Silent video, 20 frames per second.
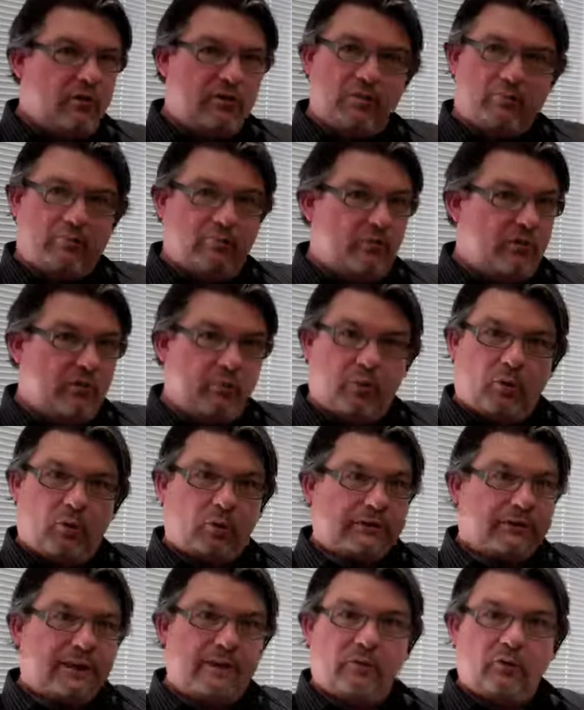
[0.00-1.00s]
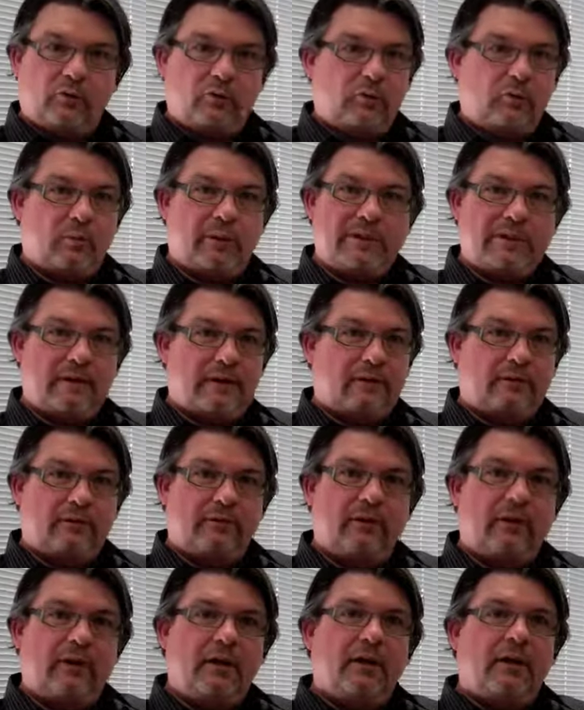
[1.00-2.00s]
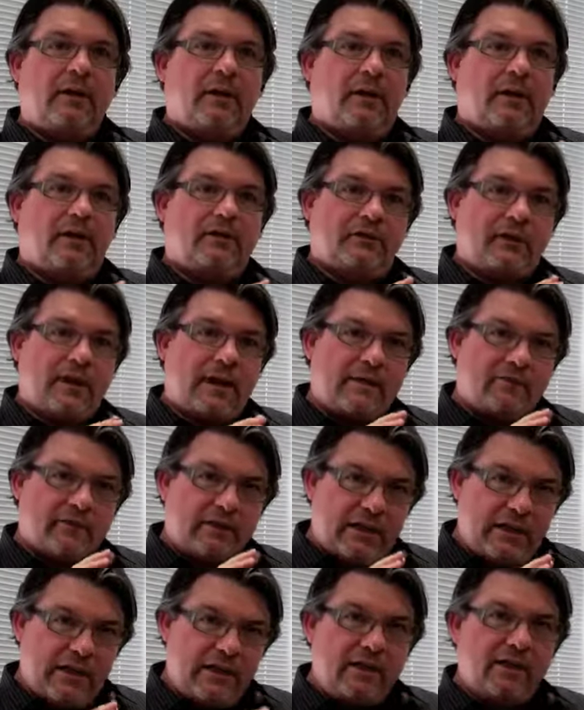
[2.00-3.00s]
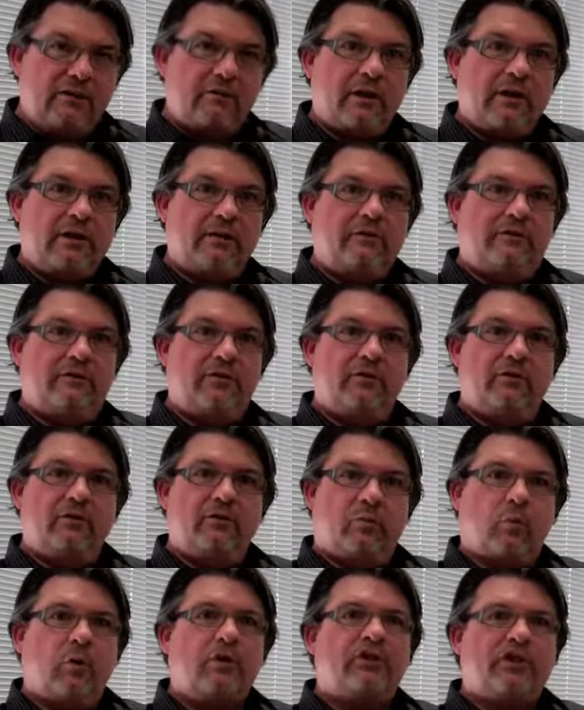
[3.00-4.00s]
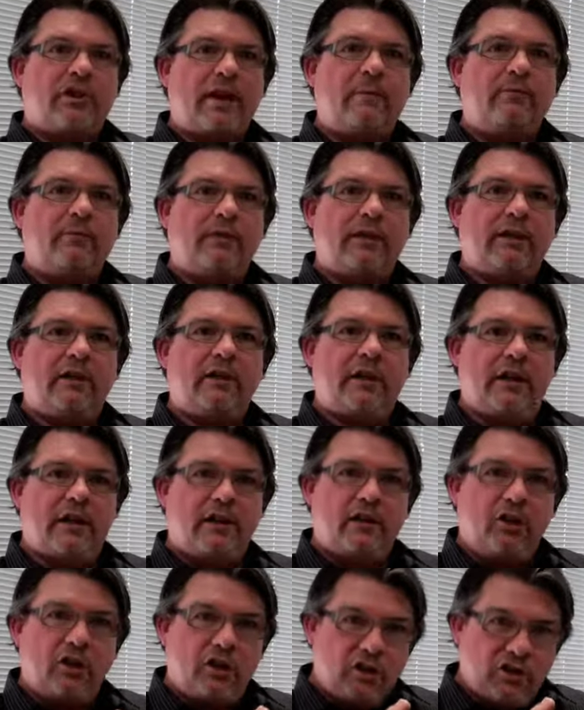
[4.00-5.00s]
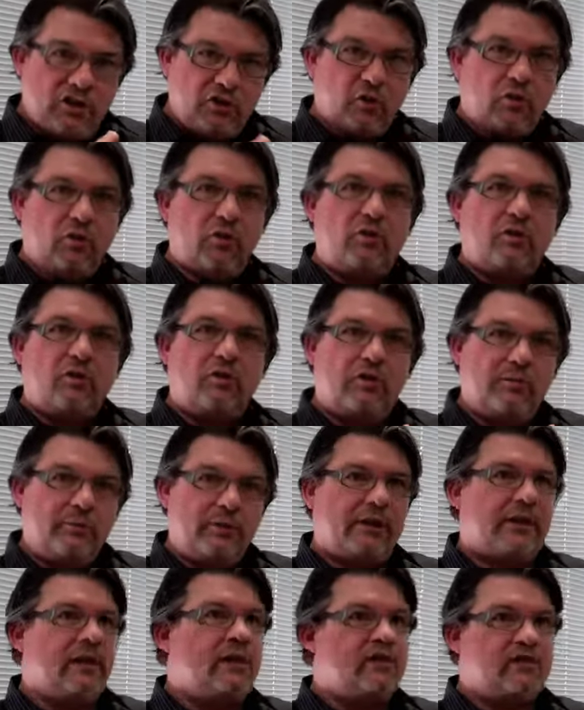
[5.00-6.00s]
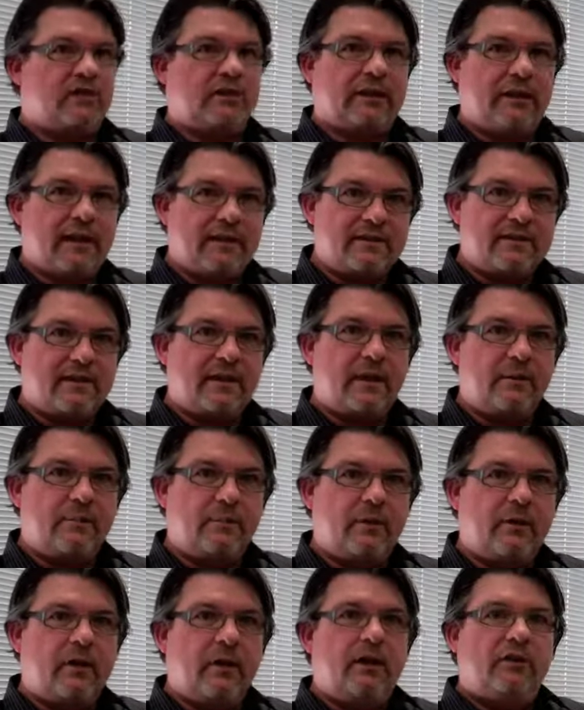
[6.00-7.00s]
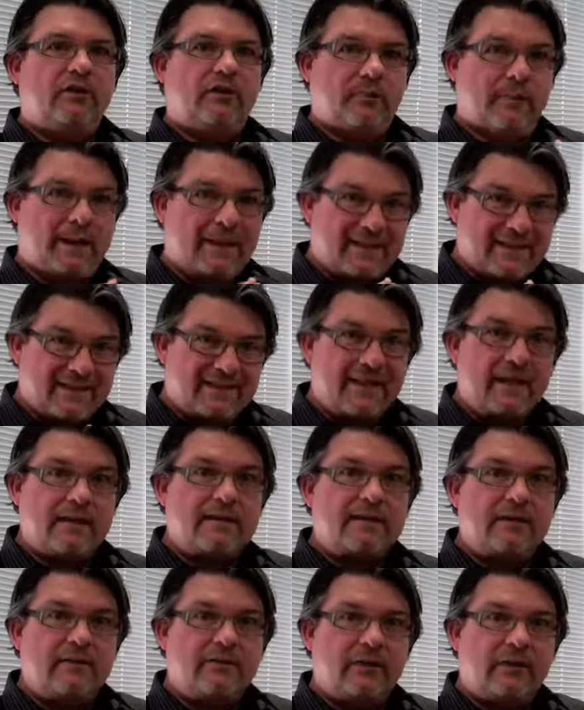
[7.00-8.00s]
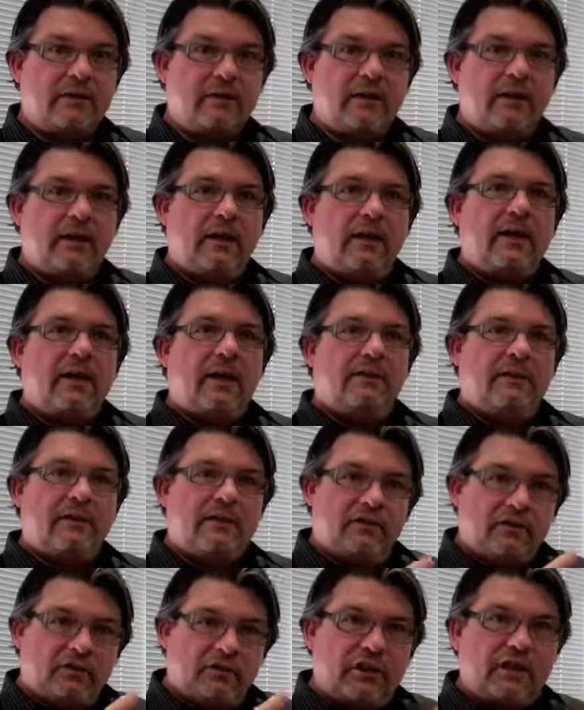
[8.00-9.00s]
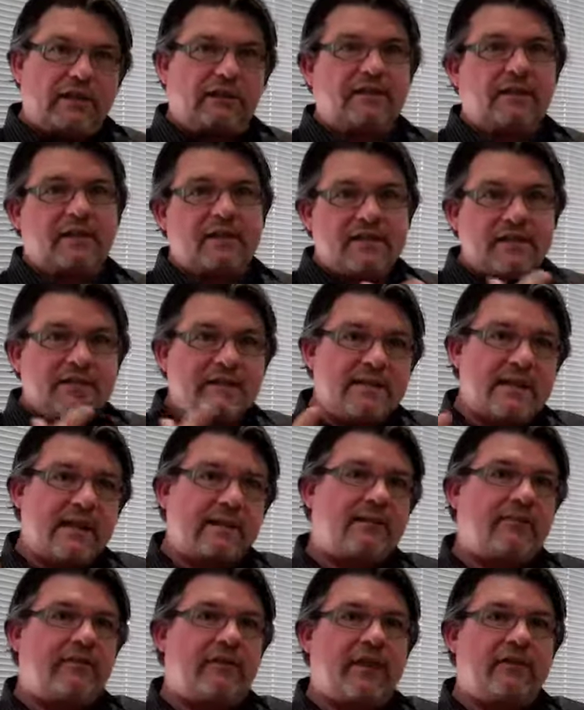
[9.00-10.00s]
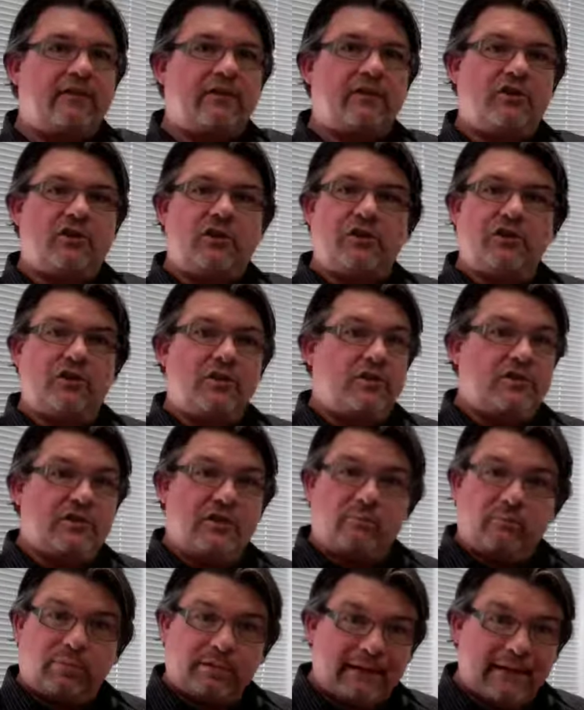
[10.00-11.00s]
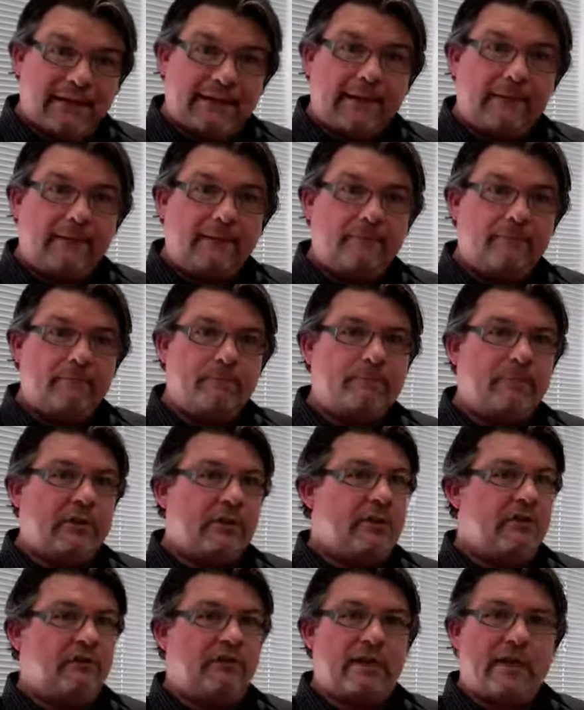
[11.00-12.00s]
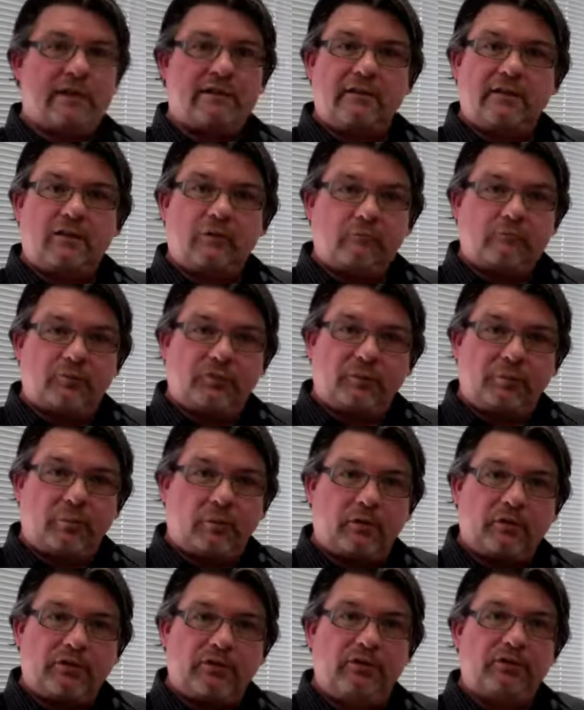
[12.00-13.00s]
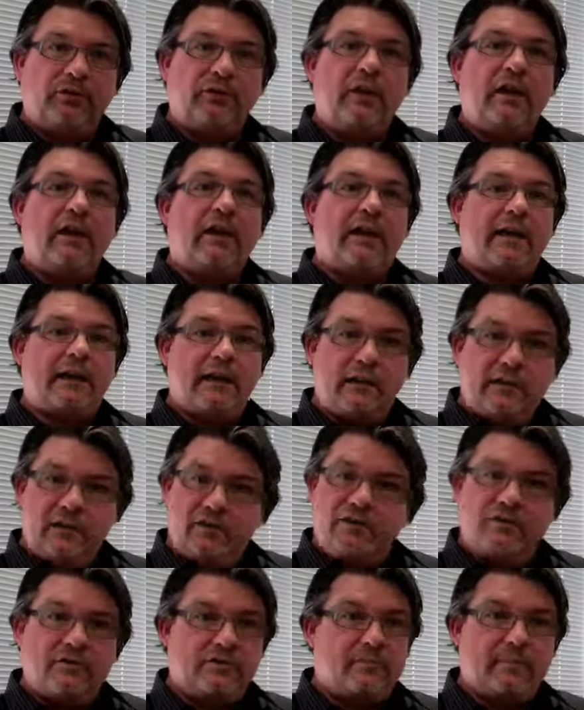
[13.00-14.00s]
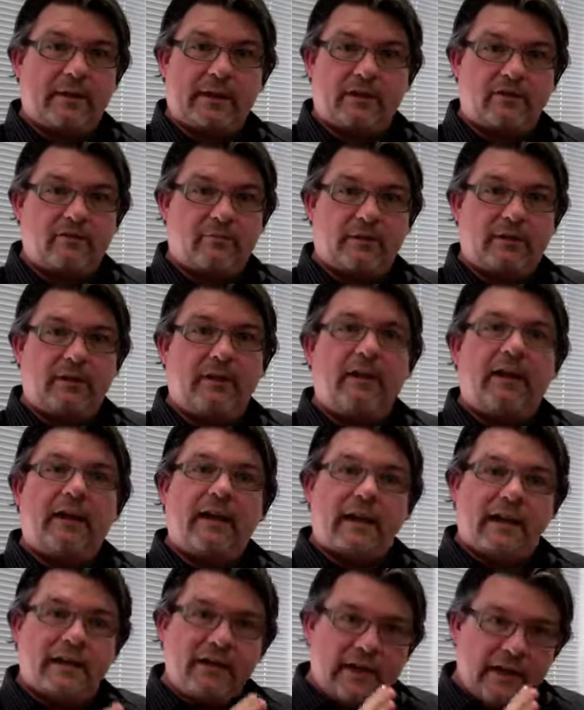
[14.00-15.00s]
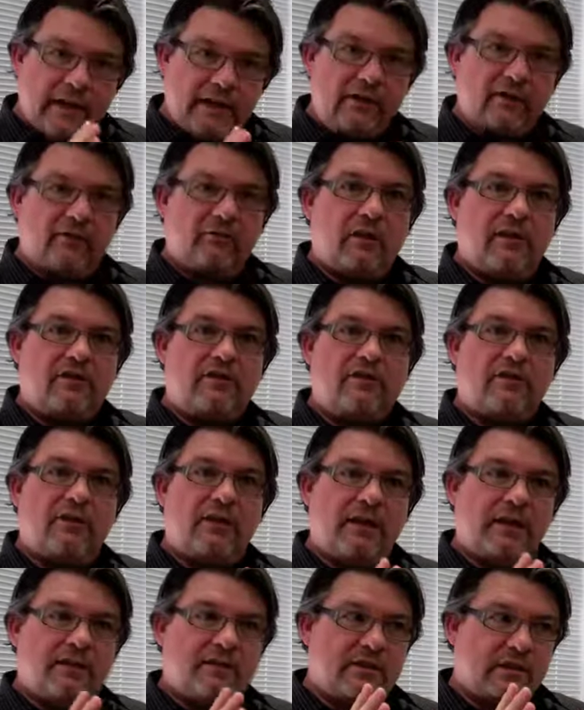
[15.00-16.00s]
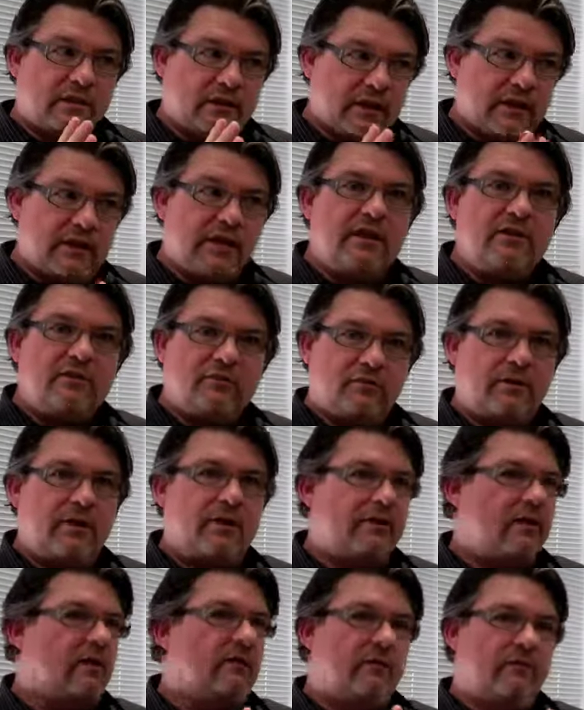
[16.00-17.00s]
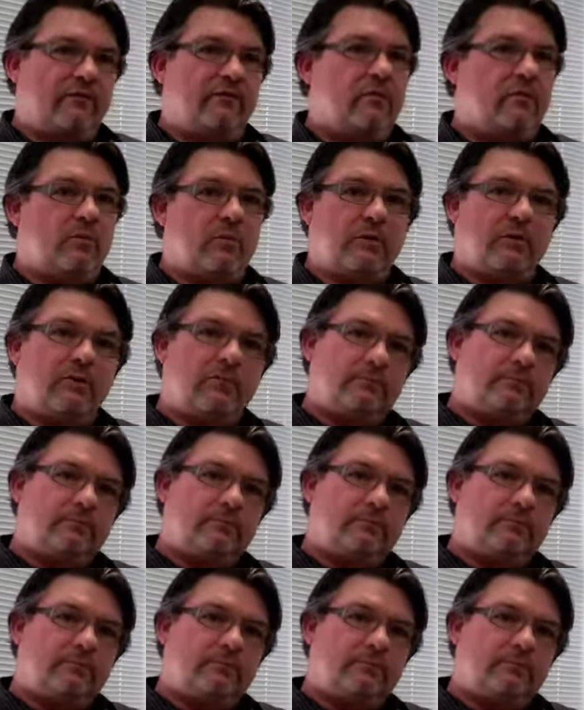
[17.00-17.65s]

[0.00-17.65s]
the board level all the way down to have an integrated view of what's happening in your communication landscape, to make sense of it, and then to take lessons out of that you can use in planning, in tactical responses, and in issues management. And integration is the key trend going forward.